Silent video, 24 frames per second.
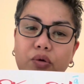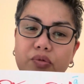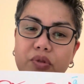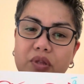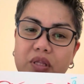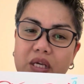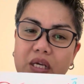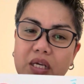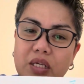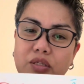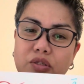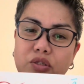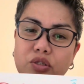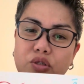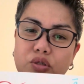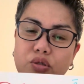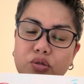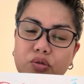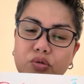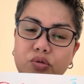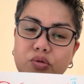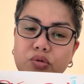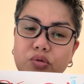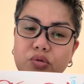these
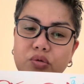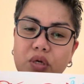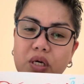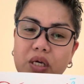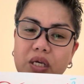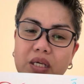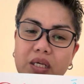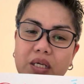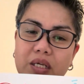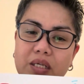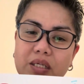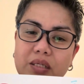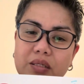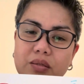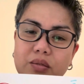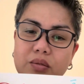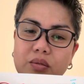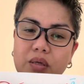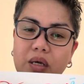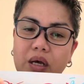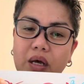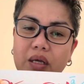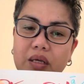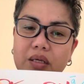2 is
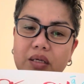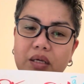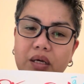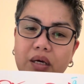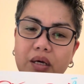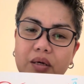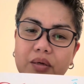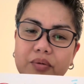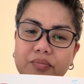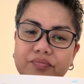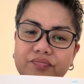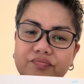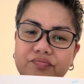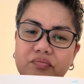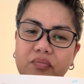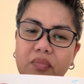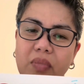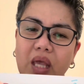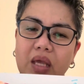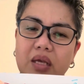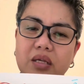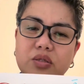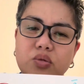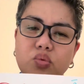
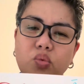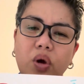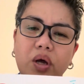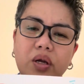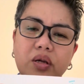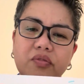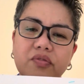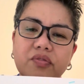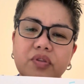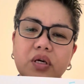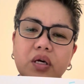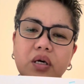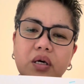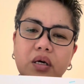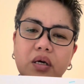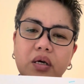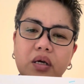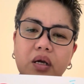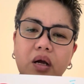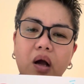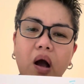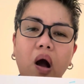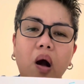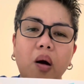one of the
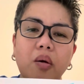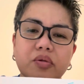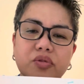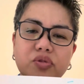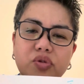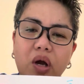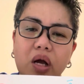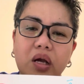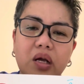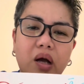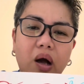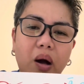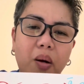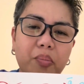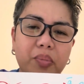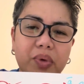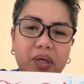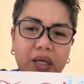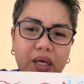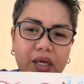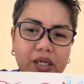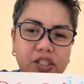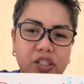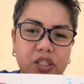drug
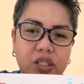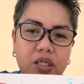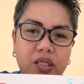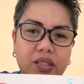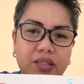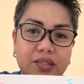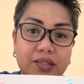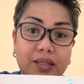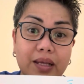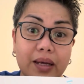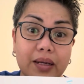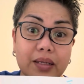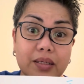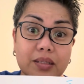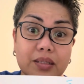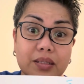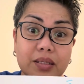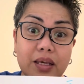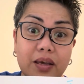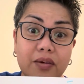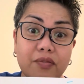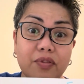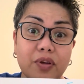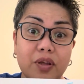combinations that is
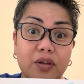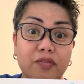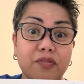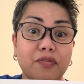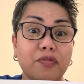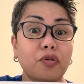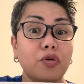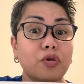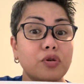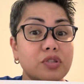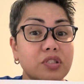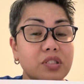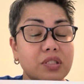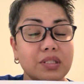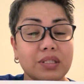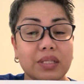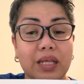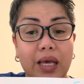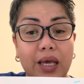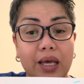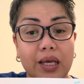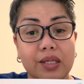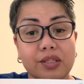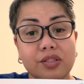given for
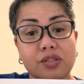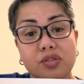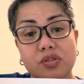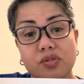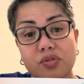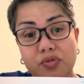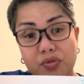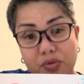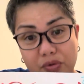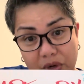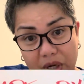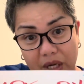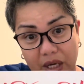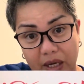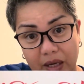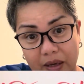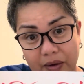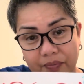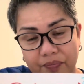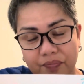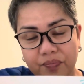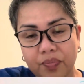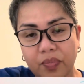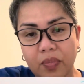stage 3.
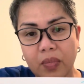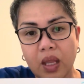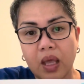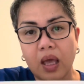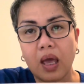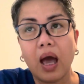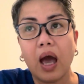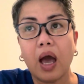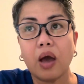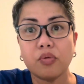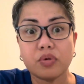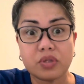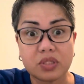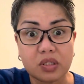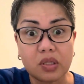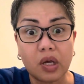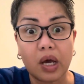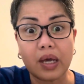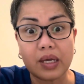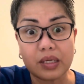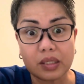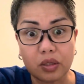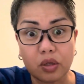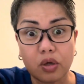I was
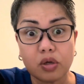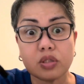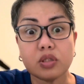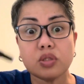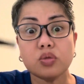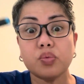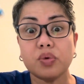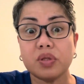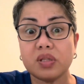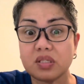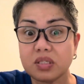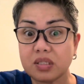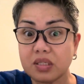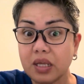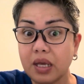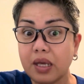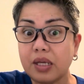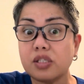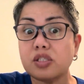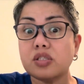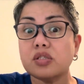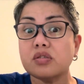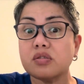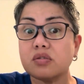diagnosed with
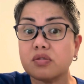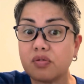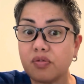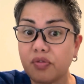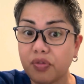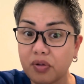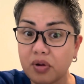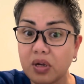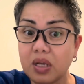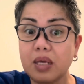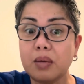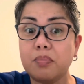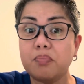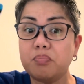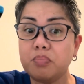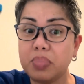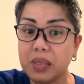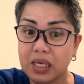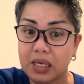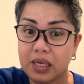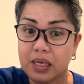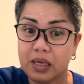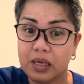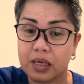stage
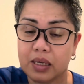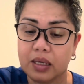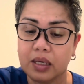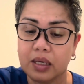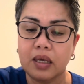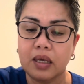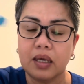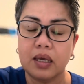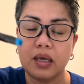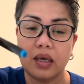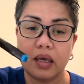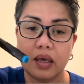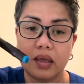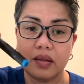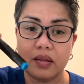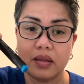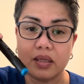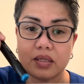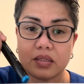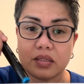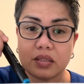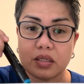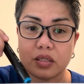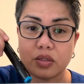3B, and
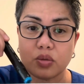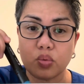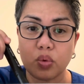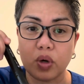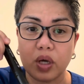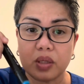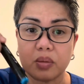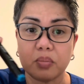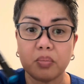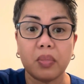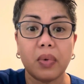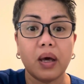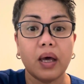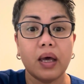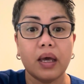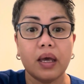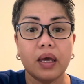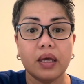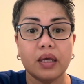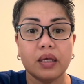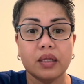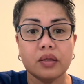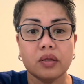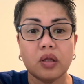this is what
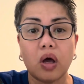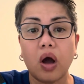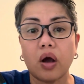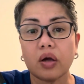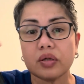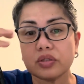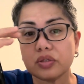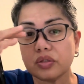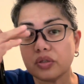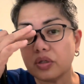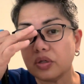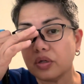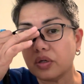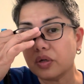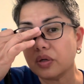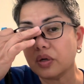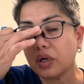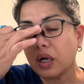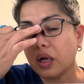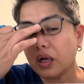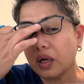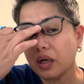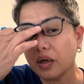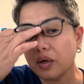my doctor
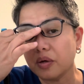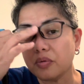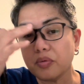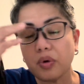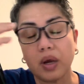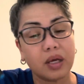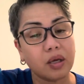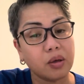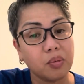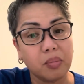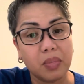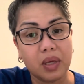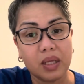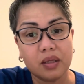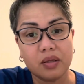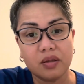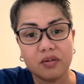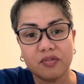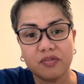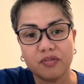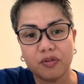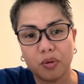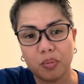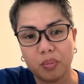
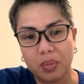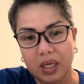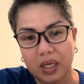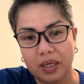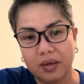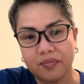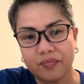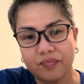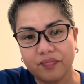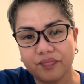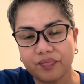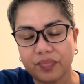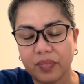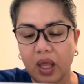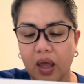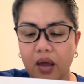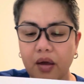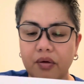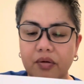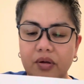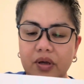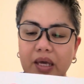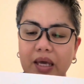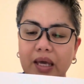recommended for me.
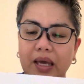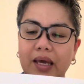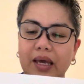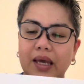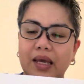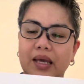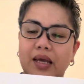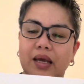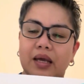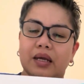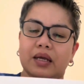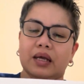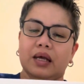Okay.